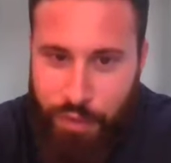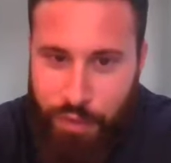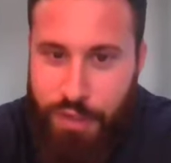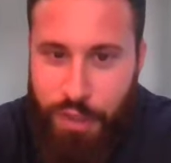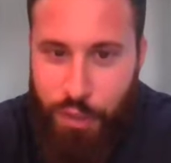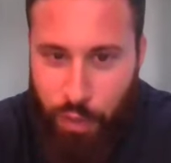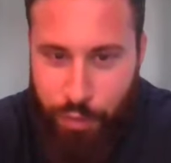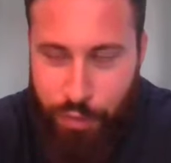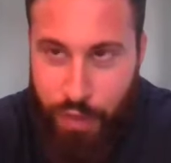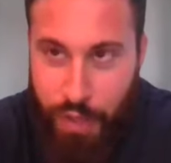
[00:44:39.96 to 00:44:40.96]
continue on
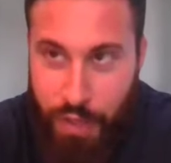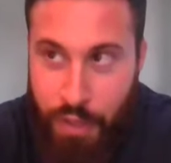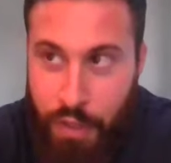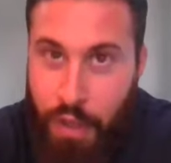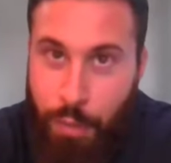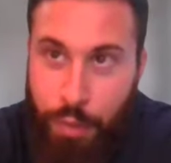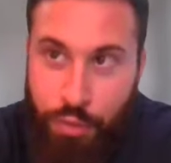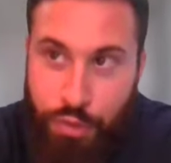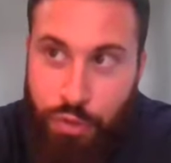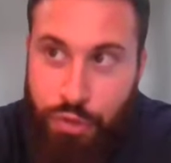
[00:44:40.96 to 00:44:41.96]
with your day. But
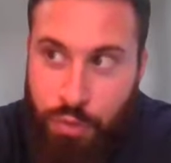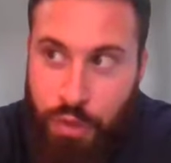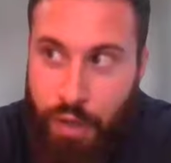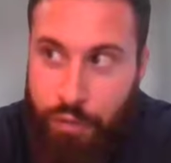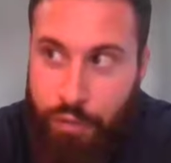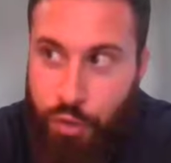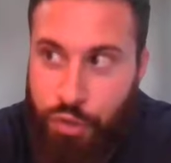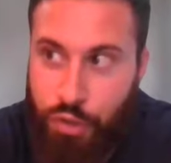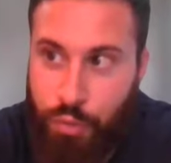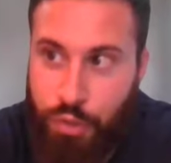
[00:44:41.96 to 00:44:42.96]
there was also a lot of
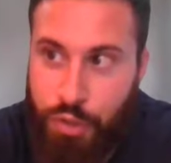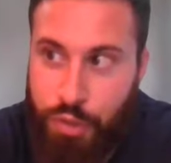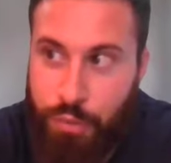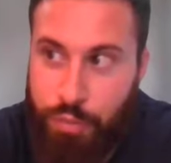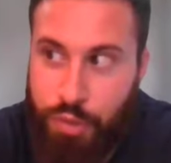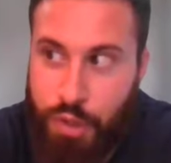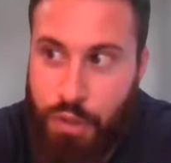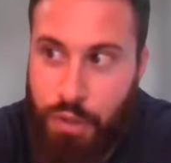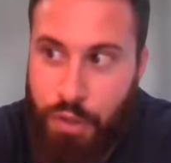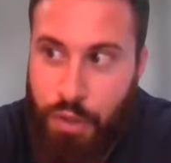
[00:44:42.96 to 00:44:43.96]
nurture where she,
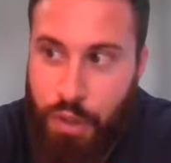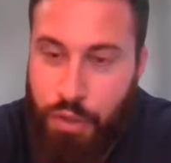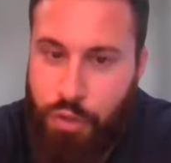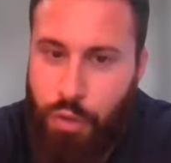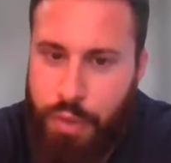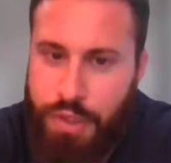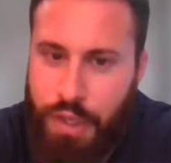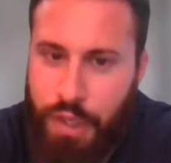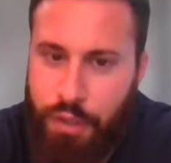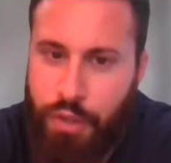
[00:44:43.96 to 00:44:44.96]
she, she always
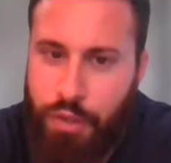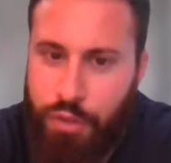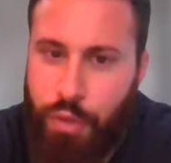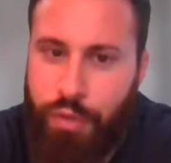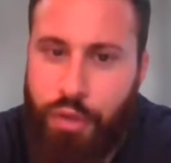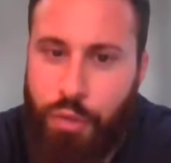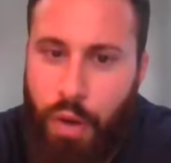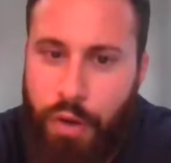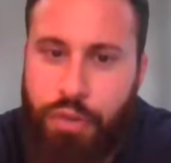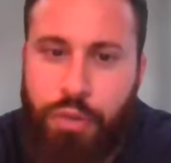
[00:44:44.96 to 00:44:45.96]
said, you can do whatever you
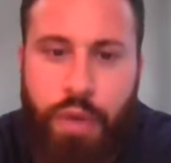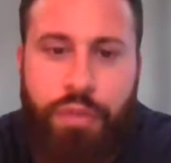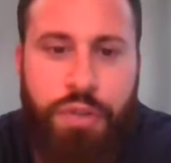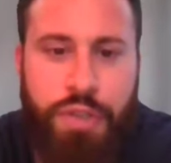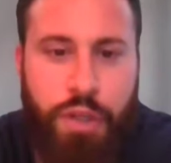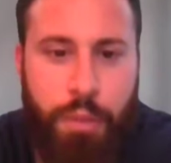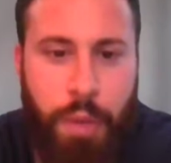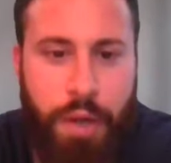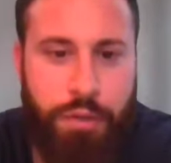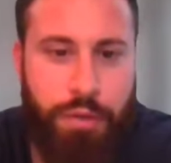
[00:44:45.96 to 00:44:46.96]
want. You can do whatever you set your
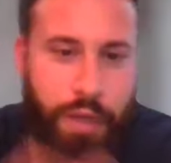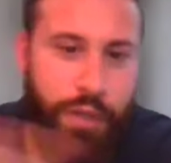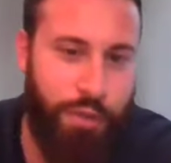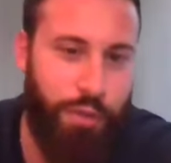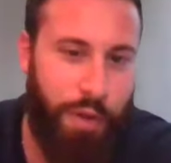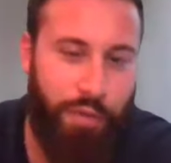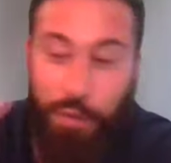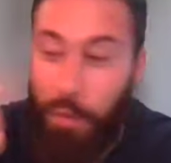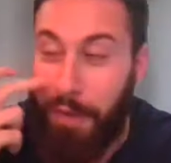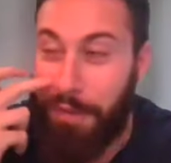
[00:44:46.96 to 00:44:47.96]
mind to. Not you can do whatever
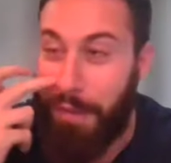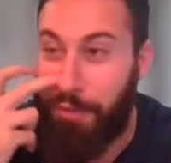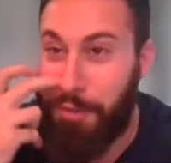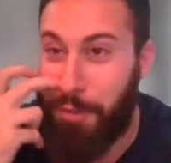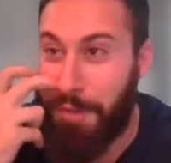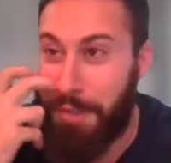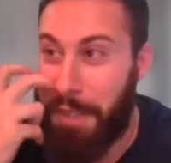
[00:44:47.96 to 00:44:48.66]
you want. That for sure. She's